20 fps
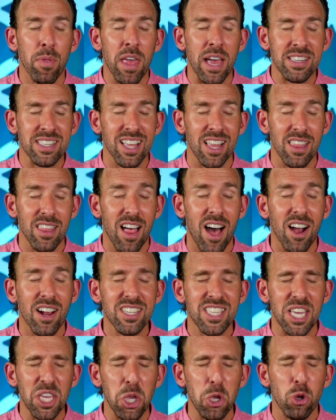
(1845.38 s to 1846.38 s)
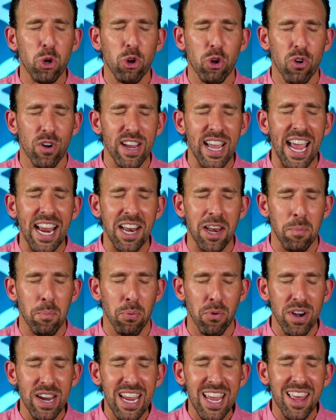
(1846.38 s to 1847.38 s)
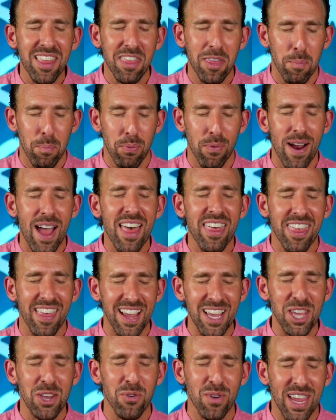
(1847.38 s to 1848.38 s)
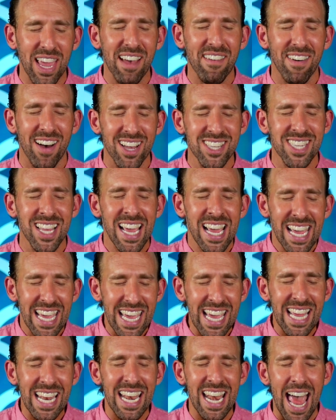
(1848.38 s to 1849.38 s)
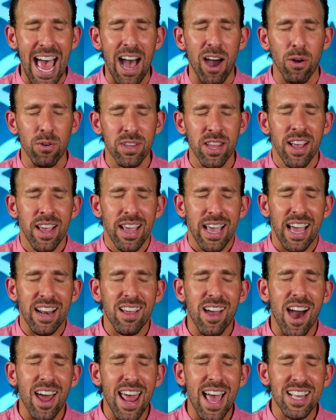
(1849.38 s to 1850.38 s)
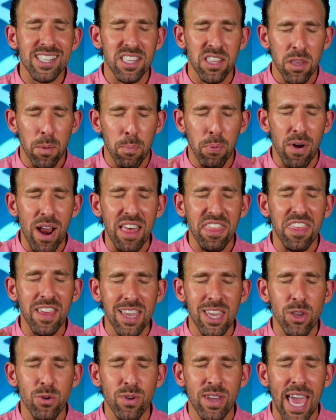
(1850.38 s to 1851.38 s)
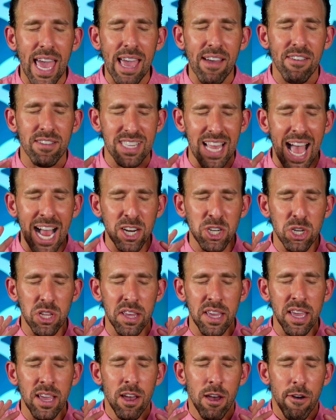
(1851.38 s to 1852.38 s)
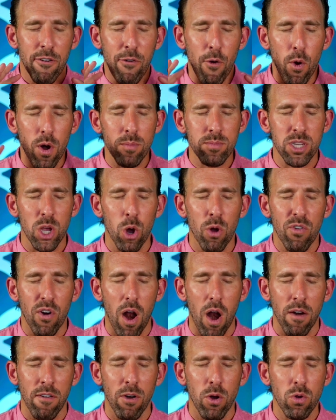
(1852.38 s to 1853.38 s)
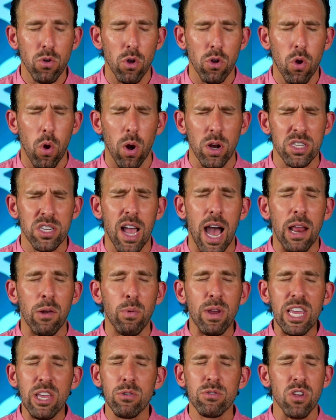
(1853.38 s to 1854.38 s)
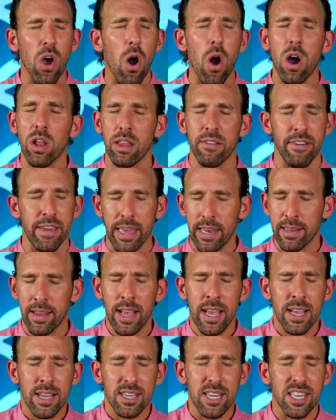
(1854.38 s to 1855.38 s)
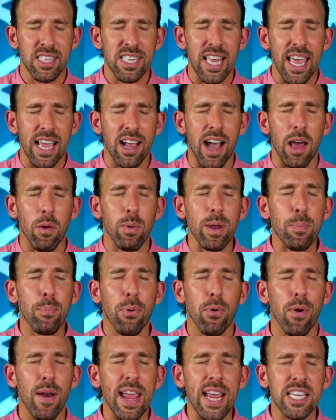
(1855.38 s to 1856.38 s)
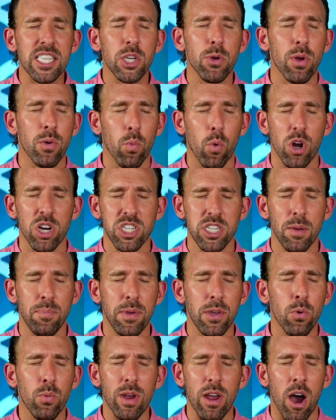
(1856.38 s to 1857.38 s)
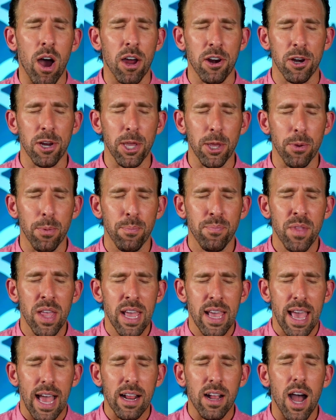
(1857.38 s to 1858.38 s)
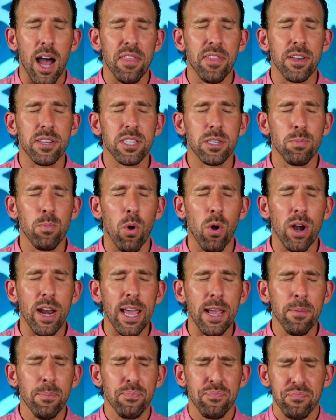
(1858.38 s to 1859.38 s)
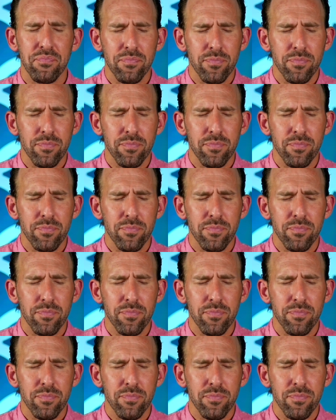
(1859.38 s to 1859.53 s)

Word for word: as the lungs that you created breathe the breath that you give us in and out. And God, as the breath that you gave us actually forms over our vocal cords, God, we use all of it to say, God, we praise you and worship you, we honor you. And God, this morning,